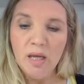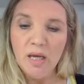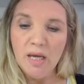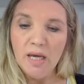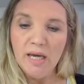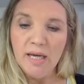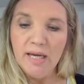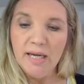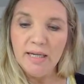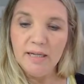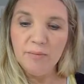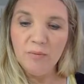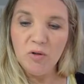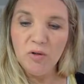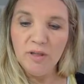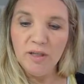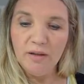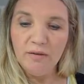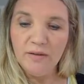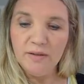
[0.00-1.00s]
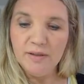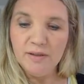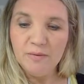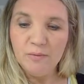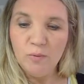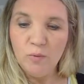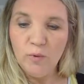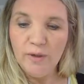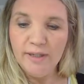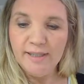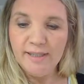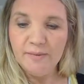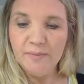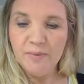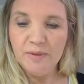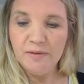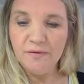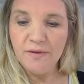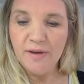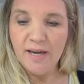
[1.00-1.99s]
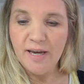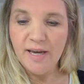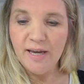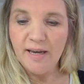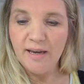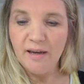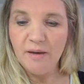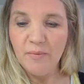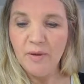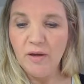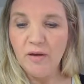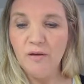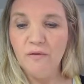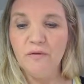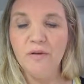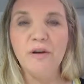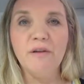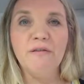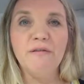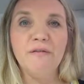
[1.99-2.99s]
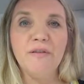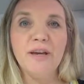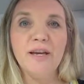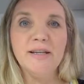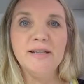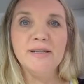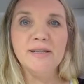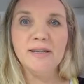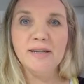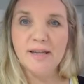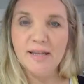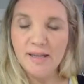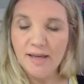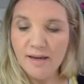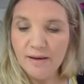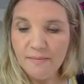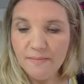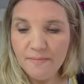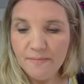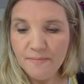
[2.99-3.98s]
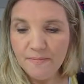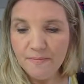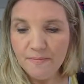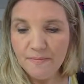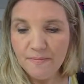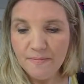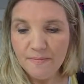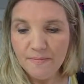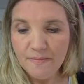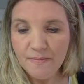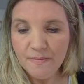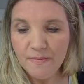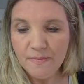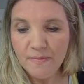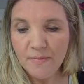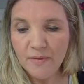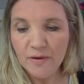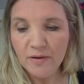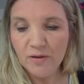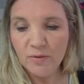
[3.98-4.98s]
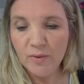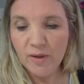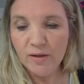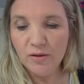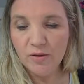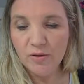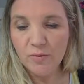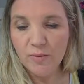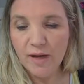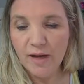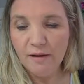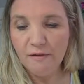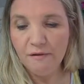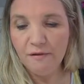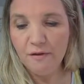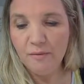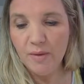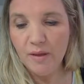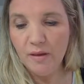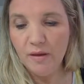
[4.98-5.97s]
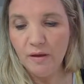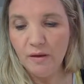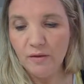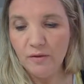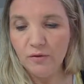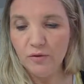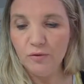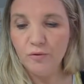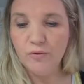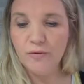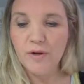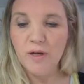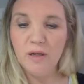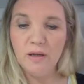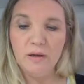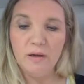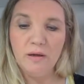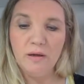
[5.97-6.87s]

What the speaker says: and I'm going to give her some wisps of hair coming over her face like that, because we do have them in the other drawing.